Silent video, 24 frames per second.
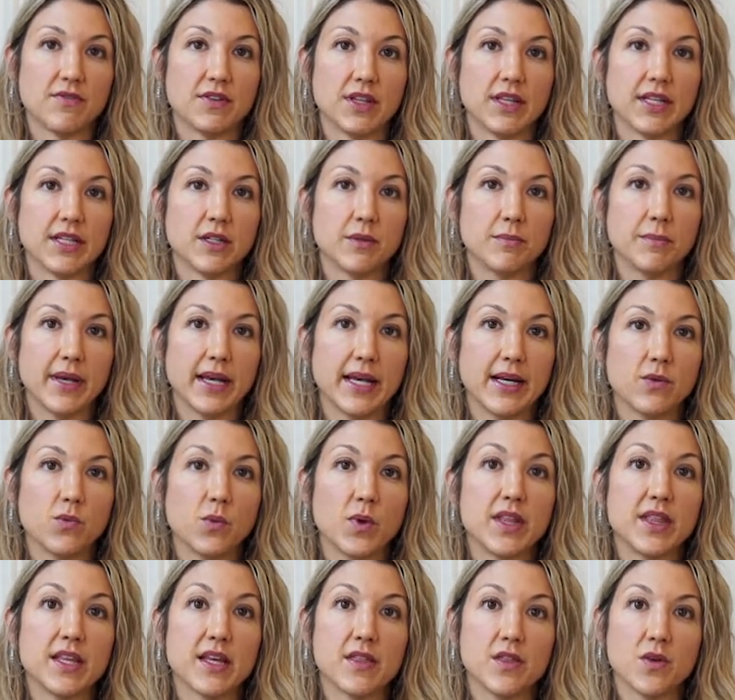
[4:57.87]
a little bit
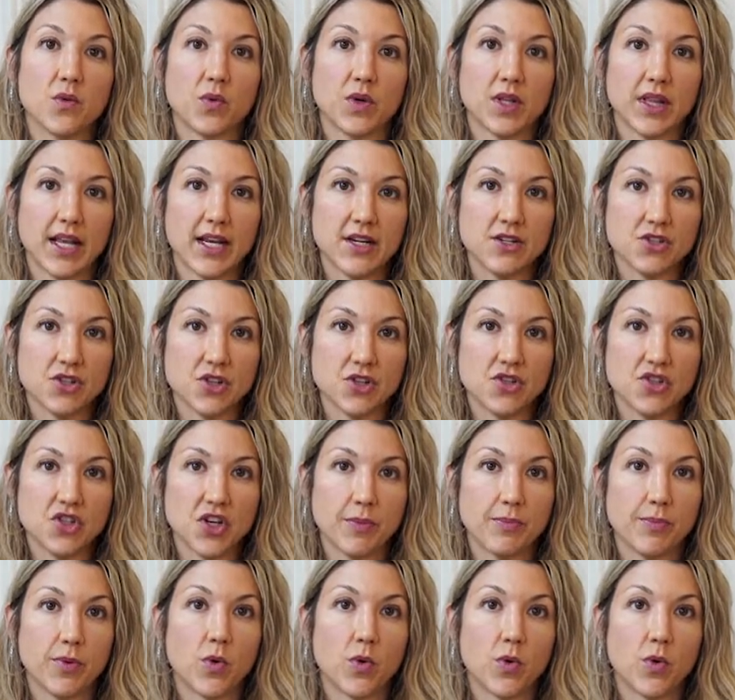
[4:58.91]
within the relationship,